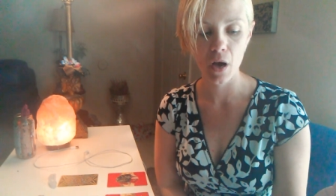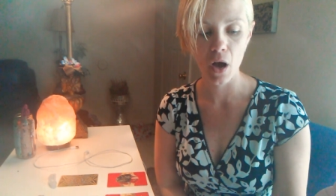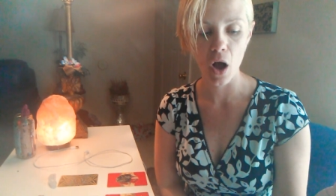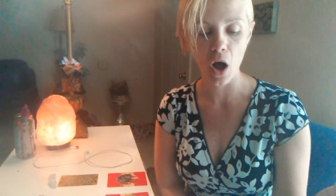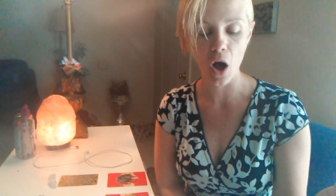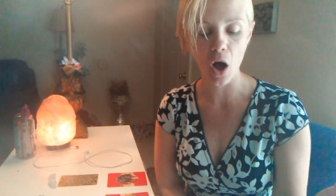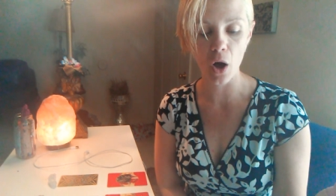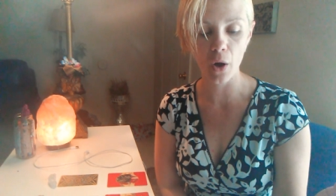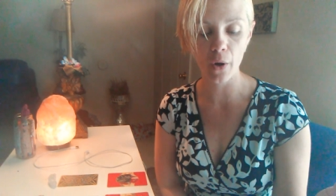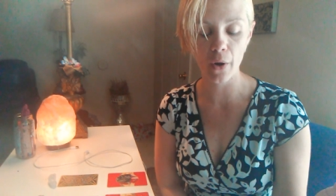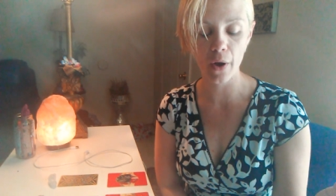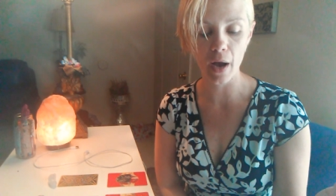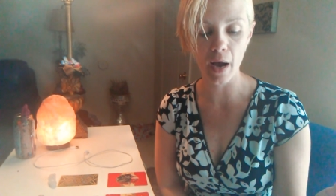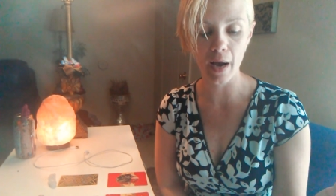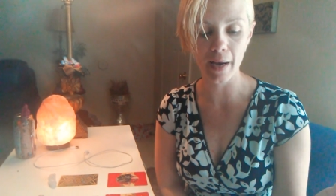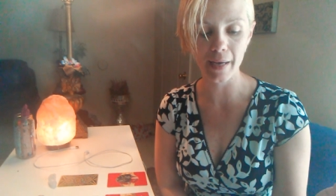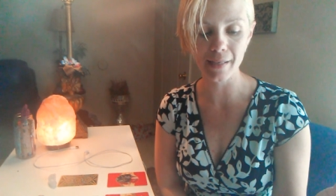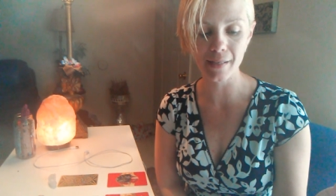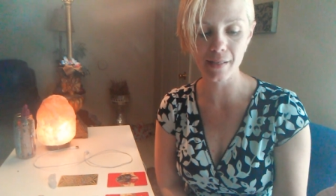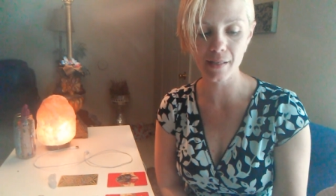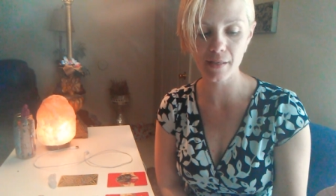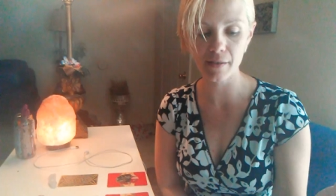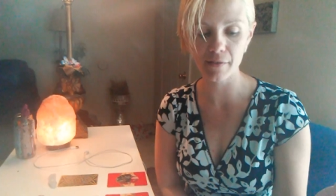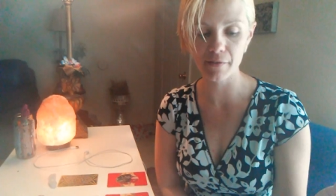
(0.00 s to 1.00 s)
all
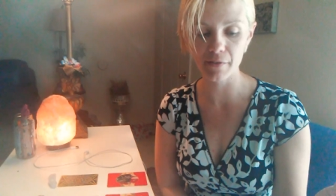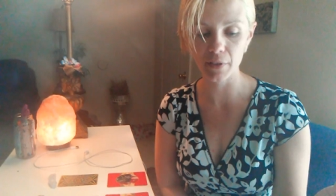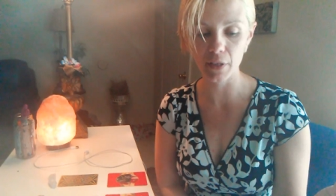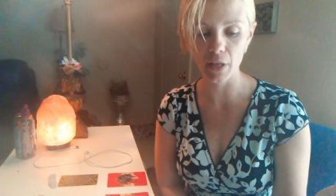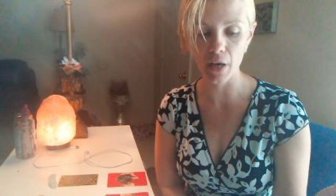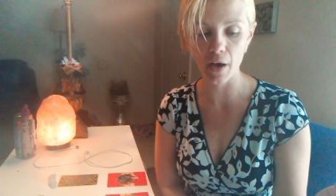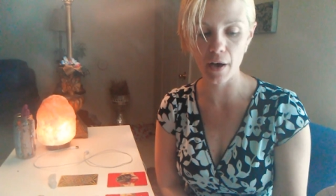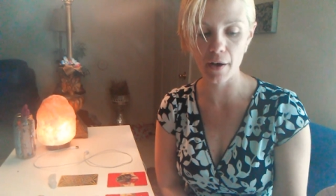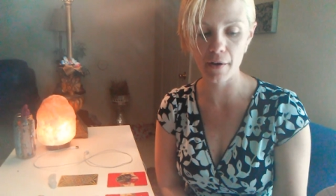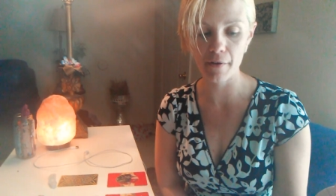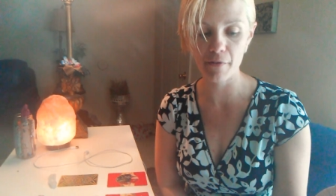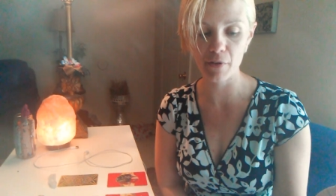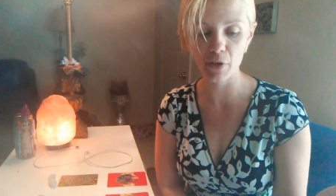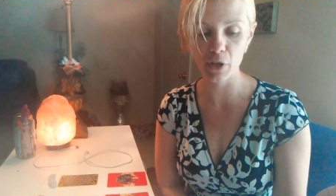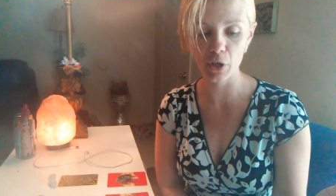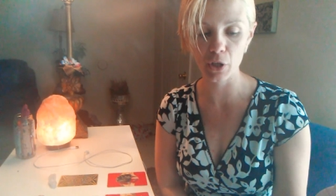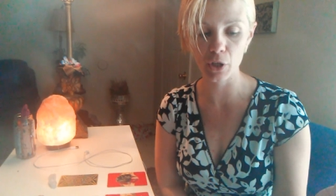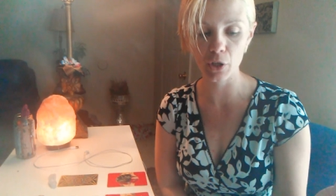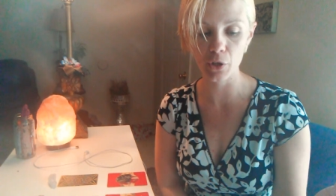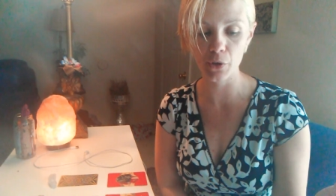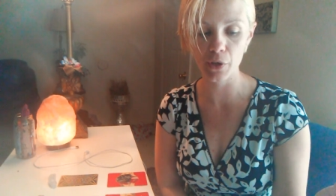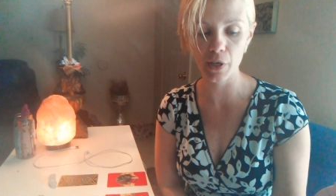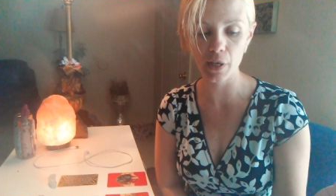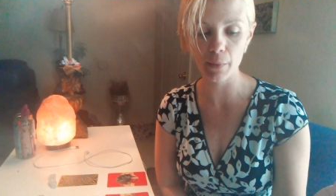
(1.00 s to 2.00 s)
kinds of love,
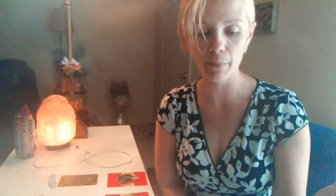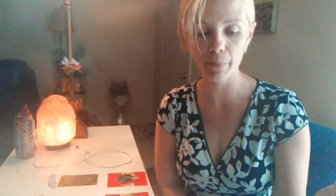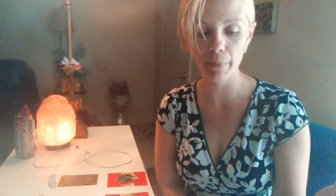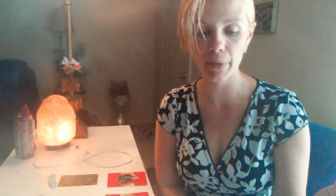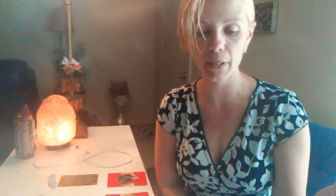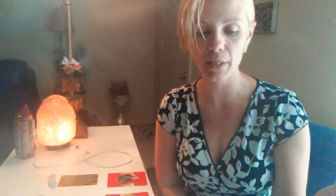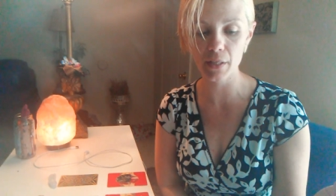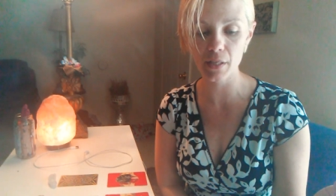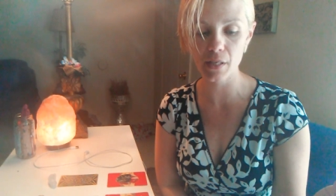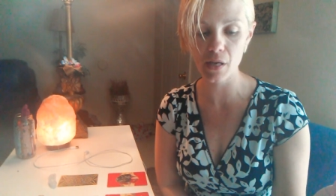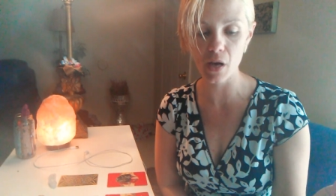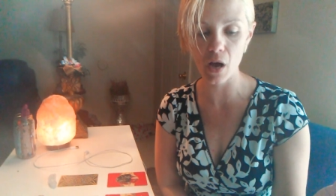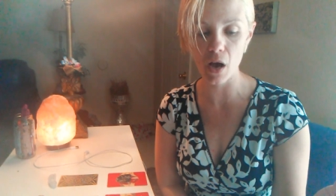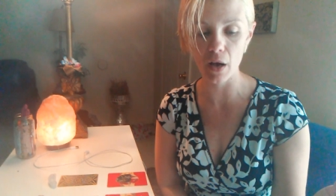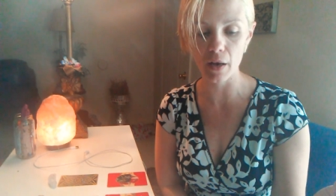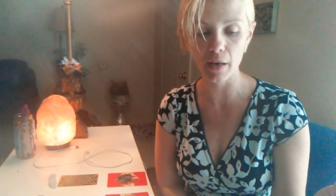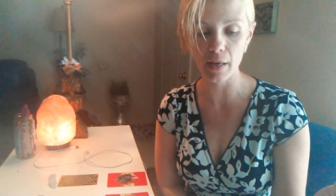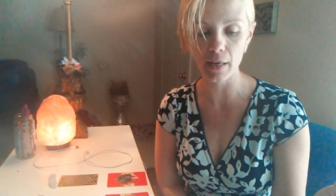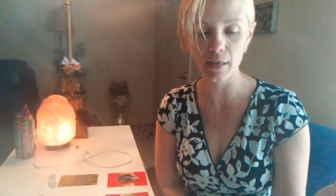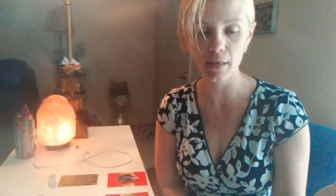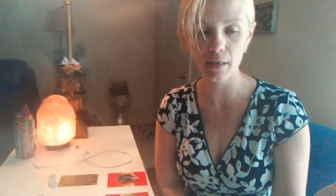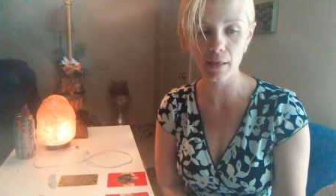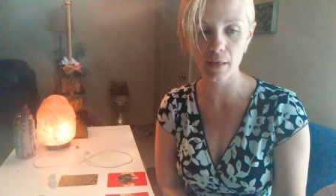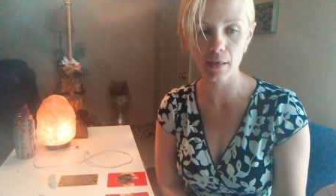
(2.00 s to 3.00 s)
including
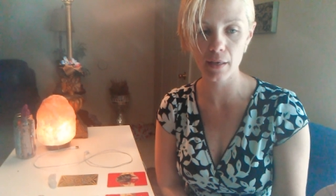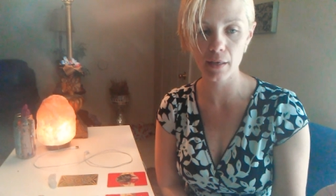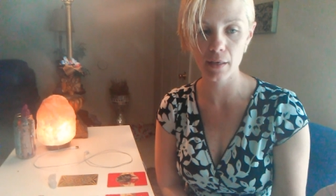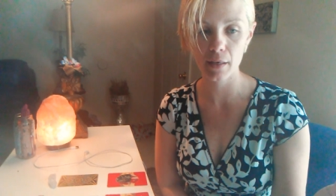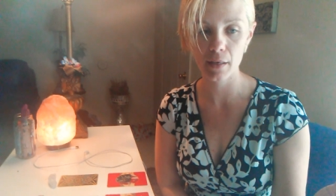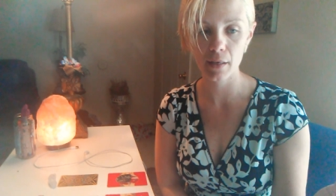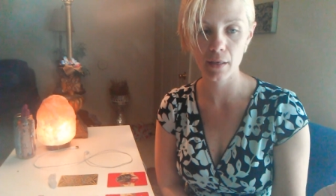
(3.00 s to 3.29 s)
platonic,